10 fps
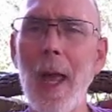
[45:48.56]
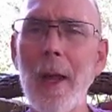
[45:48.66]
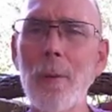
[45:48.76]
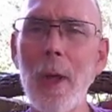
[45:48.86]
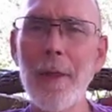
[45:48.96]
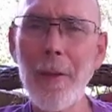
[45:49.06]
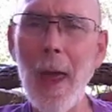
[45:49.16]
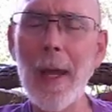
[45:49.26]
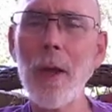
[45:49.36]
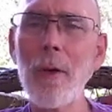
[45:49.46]
and we
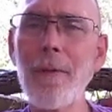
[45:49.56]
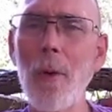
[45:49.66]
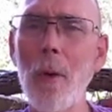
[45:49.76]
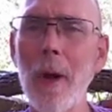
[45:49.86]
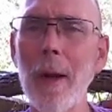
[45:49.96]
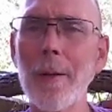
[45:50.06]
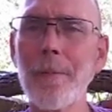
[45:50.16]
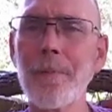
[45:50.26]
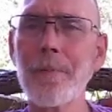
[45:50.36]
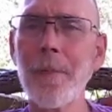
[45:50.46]
thank you for it.
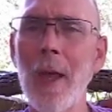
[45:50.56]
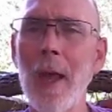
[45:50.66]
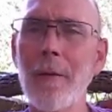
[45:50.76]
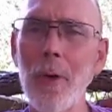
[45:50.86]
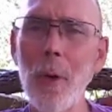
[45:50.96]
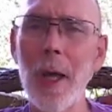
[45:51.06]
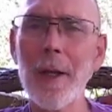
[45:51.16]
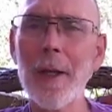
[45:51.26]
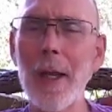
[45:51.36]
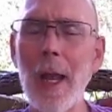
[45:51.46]
If you
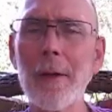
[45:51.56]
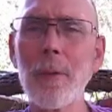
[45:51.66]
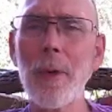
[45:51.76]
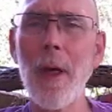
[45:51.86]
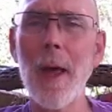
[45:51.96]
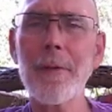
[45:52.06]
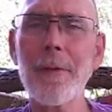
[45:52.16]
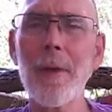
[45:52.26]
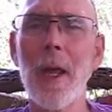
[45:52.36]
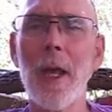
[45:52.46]
want to connect with
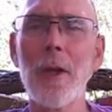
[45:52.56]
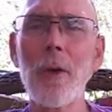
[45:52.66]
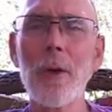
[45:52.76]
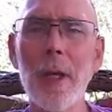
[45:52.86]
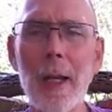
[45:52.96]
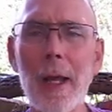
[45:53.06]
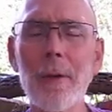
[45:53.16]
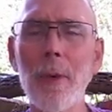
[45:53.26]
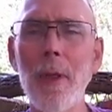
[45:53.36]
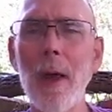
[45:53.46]
us, you can
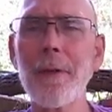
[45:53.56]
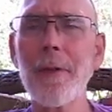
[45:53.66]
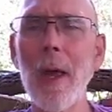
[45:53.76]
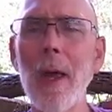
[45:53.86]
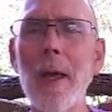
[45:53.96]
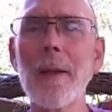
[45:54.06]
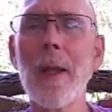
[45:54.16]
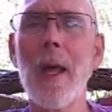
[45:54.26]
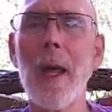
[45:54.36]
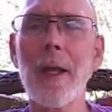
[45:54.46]
connect with us at
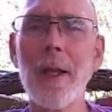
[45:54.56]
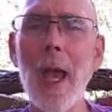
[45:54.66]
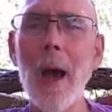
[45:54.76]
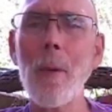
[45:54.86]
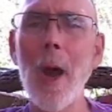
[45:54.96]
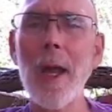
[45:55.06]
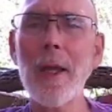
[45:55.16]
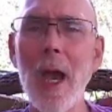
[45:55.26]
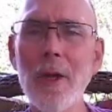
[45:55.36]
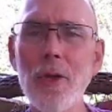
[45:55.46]

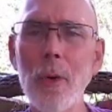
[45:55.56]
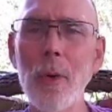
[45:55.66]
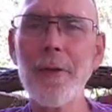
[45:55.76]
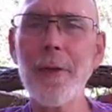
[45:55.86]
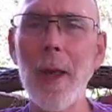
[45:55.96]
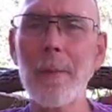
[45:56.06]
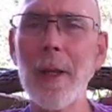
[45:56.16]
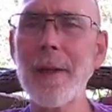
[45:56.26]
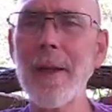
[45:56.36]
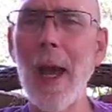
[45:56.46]

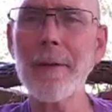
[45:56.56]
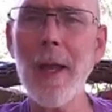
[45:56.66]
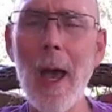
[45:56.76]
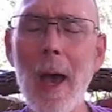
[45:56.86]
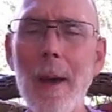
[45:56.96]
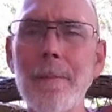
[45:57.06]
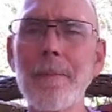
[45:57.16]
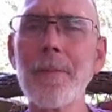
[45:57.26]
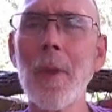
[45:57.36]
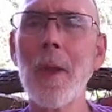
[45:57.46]
YahwehYahshuaAssembly.com.
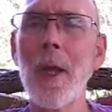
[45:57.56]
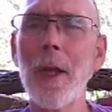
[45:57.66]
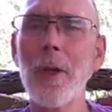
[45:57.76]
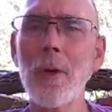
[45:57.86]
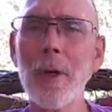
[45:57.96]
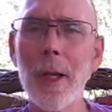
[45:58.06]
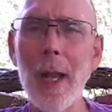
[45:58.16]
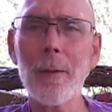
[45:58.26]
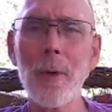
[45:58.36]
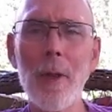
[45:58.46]
You can
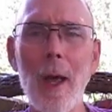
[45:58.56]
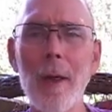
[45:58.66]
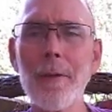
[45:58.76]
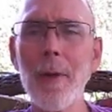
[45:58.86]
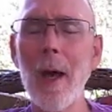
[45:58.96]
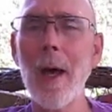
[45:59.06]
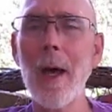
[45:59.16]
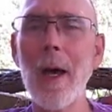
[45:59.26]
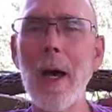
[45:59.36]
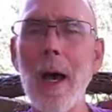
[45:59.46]
connect with us
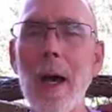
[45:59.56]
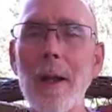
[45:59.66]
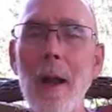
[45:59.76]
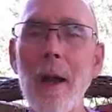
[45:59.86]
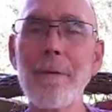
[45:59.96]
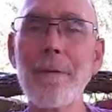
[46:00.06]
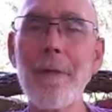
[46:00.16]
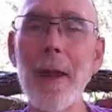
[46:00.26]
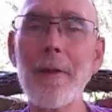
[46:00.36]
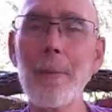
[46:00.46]
uh, on our
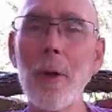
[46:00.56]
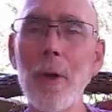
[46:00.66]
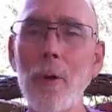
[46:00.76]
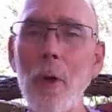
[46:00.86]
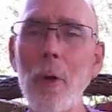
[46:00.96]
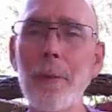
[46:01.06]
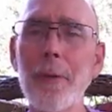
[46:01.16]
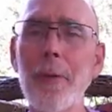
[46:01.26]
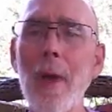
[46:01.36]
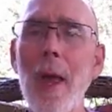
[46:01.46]
Facebook groups